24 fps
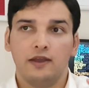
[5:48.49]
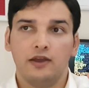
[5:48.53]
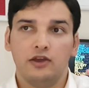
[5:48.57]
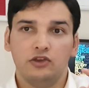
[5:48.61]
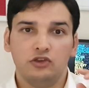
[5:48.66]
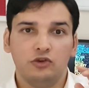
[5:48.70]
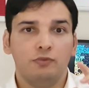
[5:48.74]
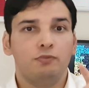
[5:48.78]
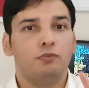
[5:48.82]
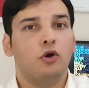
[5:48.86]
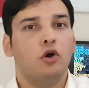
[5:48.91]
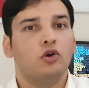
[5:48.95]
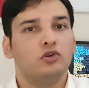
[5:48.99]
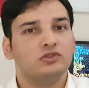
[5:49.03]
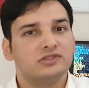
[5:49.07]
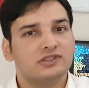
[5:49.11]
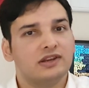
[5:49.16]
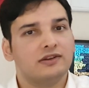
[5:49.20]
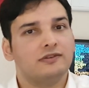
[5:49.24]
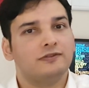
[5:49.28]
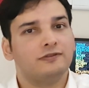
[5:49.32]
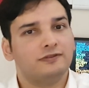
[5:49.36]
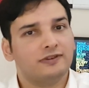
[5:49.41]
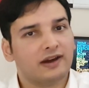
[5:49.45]
You
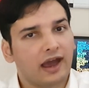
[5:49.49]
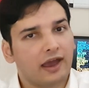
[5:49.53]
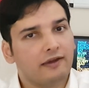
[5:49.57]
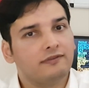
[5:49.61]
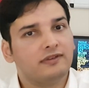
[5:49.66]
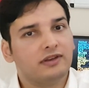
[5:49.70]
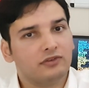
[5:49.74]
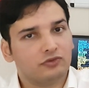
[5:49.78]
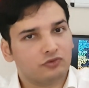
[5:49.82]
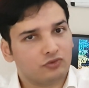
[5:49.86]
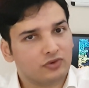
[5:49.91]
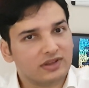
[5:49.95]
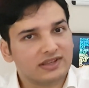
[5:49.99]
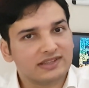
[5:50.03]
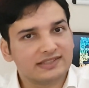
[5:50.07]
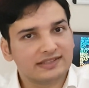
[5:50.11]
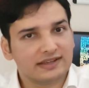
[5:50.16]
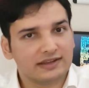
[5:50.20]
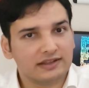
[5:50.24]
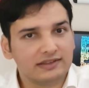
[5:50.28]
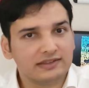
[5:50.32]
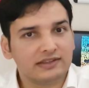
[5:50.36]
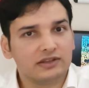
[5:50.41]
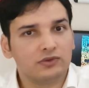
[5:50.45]
posted 5 different
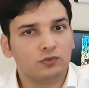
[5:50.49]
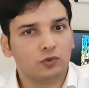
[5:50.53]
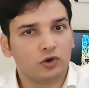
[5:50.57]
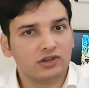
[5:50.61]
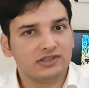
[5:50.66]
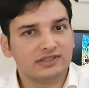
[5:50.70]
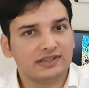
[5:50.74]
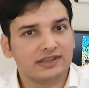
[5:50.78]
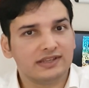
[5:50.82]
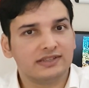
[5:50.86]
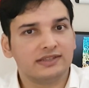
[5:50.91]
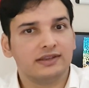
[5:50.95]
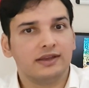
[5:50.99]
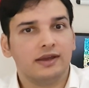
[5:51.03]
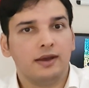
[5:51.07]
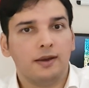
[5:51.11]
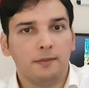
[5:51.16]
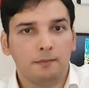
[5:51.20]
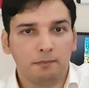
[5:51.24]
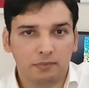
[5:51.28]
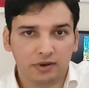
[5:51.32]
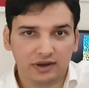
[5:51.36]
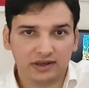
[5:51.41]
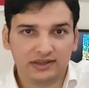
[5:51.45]
sales invoices.
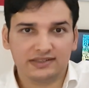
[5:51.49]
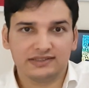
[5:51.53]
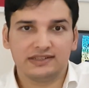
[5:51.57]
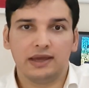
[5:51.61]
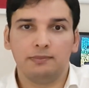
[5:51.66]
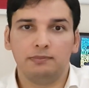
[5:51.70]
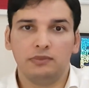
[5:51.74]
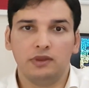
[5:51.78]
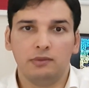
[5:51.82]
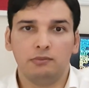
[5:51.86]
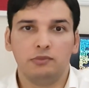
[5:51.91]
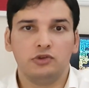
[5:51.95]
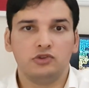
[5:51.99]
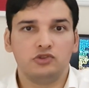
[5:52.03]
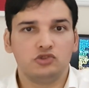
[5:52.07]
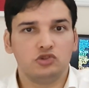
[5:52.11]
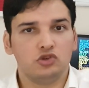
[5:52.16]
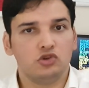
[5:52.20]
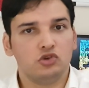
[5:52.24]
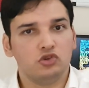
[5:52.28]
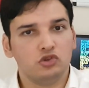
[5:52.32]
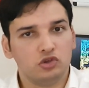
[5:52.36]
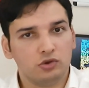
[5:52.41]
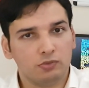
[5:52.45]
Per step number
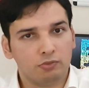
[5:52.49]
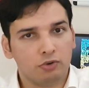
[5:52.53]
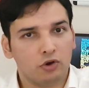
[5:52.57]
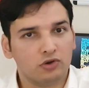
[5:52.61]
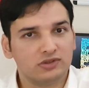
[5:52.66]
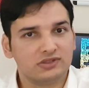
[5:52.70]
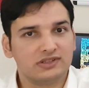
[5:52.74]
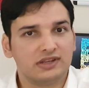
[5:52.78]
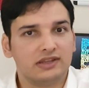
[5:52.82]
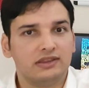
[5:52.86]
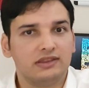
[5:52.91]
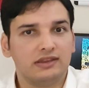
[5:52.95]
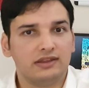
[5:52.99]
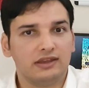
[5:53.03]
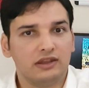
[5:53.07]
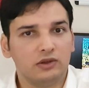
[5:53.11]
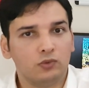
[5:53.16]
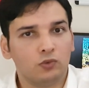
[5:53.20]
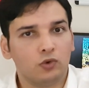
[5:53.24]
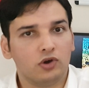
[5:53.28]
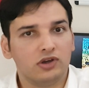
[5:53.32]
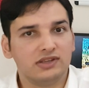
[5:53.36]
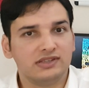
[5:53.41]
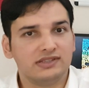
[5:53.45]
2, you posted the
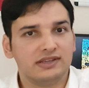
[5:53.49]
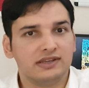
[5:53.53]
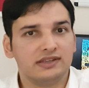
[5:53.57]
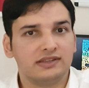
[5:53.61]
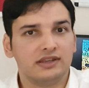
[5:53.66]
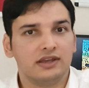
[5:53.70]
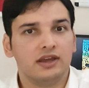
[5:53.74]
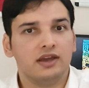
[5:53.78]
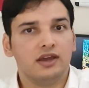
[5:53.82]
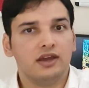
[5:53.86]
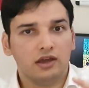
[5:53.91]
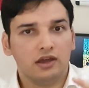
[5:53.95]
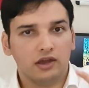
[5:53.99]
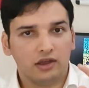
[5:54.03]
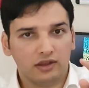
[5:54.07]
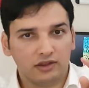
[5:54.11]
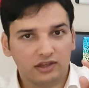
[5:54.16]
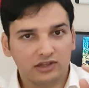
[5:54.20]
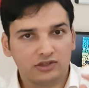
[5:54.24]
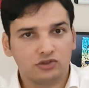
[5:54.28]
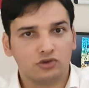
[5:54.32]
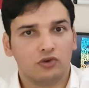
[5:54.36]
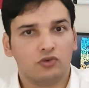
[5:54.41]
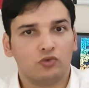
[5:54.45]
invoices.
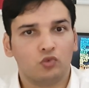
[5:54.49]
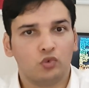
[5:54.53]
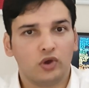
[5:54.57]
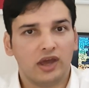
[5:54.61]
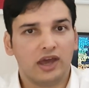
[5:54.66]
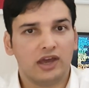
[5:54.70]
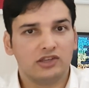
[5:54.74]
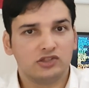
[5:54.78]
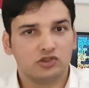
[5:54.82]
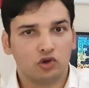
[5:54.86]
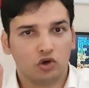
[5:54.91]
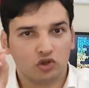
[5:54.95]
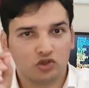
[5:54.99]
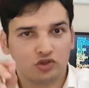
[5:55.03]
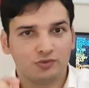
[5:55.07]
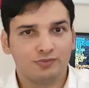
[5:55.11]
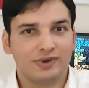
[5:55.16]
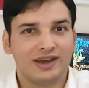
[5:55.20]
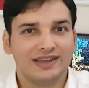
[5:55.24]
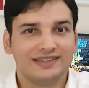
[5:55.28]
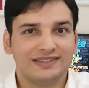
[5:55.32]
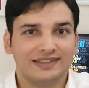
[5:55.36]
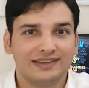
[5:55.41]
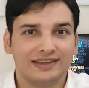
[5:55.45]
The software has
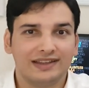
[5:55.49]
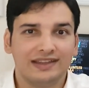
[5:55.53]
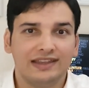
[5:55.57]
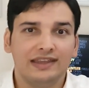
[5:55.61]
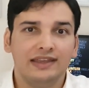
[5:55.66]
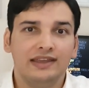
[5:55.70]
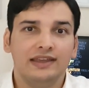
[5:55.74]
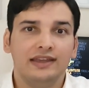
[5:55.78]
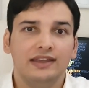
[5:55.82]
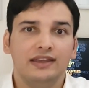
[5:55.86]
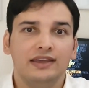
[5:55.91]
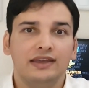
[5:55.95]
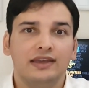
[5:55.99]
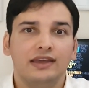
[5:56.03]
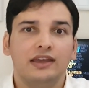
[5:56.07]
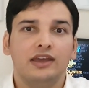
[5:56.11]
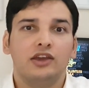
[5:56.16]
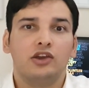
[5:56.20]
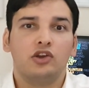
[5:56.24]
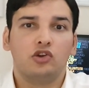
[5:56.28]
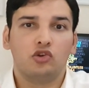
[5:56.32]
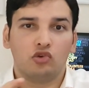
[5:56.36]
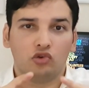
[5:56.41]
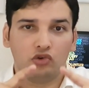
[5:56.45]
automatically
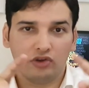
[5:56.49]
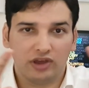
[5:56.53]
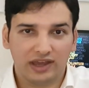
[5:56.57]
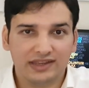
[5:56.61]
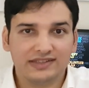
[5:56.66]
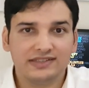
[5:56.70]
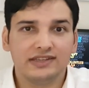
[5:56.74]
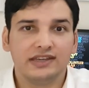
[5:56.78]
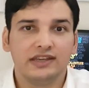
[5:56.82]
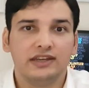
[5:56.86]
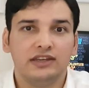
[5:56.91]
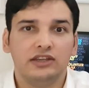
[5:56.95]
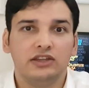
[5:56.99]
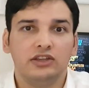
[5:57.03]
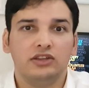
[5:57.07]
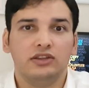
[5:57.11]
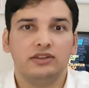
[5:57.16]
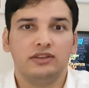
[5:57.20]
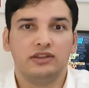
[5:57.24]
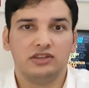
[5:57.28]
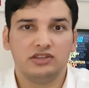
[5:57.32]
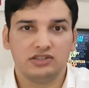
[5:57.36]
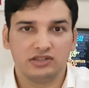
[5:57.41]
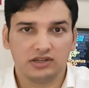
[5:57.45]
created
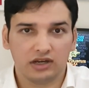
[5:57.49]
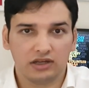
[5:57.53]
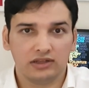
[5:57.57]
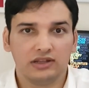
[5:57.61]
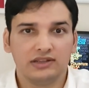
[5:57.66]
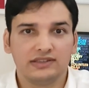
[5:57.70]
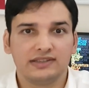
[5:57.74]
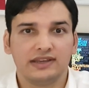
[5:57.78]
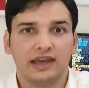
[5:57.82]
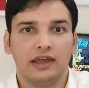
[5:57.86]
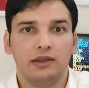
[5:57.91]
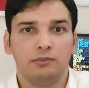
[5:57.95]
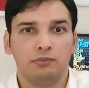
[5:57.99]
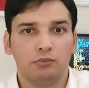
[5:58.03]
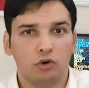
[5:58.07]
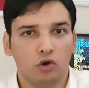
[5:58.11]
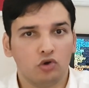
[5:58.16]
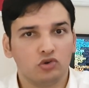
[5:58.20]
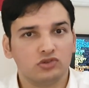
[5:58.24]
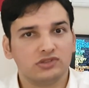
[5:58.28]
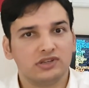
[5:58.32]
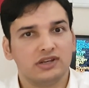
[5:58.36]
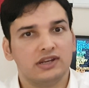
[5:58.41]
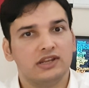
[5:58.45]
the journals and
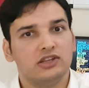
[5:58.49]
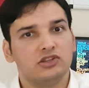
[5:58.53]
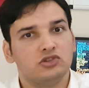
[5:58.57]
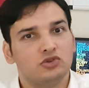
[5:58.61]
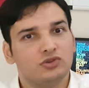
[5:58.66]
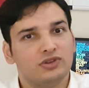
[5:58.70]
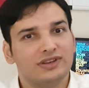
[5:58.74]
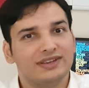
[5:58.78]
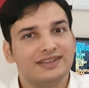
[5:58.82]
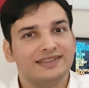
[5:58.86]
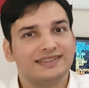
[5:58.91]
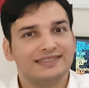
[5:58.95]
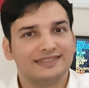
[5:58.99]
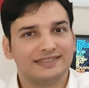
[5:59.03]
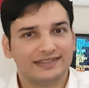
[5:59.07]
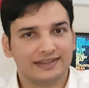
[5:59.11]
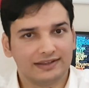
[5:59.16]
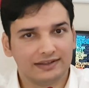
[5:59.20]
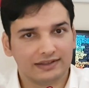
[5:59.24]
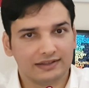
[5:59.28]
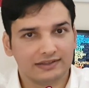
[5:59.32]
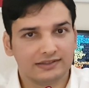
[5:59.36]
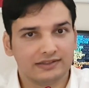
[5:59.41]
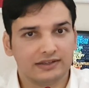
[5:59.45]
posted it to the
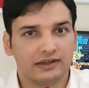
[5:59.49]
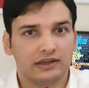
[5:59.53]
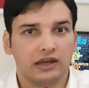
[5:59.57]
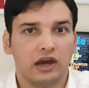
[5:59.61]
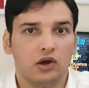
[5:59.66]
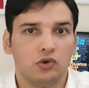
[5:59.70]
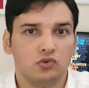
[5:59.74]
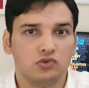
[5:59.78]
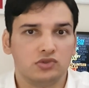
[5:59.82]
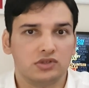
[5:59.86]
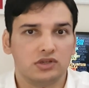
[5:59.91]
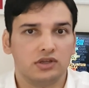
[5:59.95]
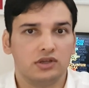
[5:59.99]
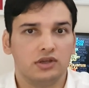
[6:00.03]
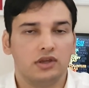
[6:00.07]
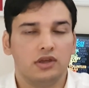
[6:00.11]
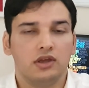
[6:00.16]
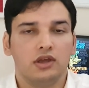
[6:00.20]
sales account.